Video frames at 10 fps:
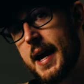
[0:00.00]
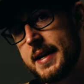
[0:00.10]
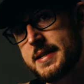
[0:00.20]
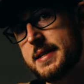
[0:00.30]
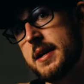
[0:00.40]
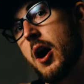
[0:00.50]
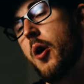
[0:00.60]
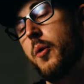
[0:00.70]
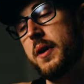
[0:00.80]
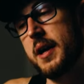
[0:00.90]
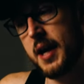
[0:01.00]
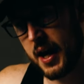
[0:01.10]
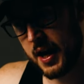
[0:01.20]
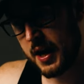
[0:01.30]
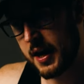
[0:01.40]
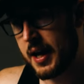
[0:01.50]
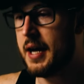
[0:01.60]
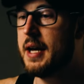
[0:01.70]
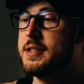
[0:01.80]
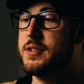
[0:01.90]
X
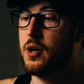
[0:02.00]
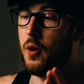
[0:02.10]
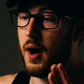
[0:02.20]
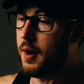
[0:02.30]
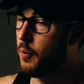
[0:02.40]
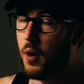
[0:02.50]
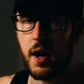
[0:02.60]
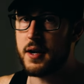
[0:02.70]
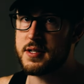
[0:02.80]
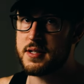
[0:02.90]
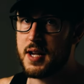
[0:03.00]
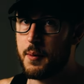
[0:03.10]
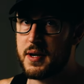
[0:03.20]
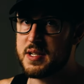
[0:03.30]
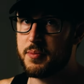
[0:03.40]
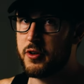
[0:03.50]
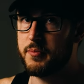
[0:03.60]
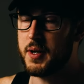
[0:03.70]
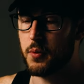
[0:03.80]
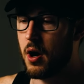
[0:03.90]
okay. So I want Ty West to prove
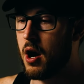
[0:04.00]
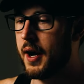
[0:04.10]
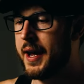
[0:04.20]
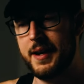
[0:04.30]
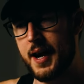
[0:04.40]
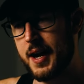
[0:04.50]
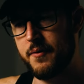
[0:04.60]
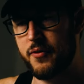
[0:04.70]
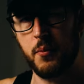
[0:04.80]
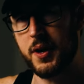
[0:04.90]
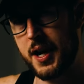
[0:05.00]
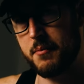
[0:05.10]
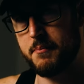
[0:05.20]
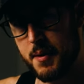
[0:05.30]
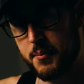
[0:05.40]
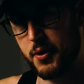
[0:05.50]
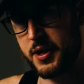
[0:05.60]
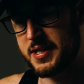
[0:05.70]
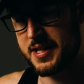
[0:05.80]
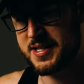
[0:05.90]
me wrong. And I, from what I remember,
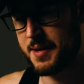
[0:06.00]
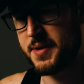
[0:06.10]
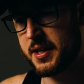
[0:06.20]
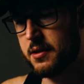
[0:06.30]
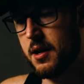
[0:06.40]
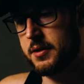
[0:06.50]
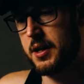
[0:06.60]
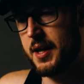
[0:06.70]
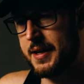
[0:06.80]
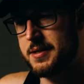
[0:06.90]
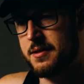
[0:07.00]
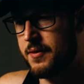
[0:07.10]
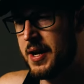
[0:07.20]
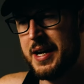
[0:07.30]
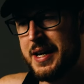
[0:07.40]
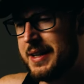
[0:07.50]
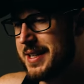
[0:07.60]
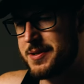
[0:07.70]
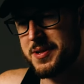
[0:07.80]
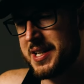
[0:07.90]
he said something along the lines of
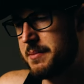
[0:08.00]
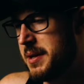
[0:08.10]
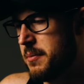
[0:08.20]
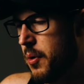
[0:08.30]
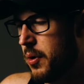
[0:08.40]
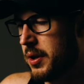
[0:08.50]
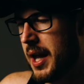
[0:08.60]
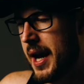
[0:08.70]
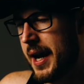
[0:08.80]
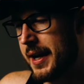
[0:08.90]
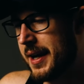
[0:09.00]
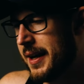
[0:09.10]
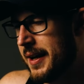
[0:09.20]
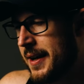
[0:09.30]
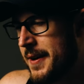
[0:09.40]
this was going to be more like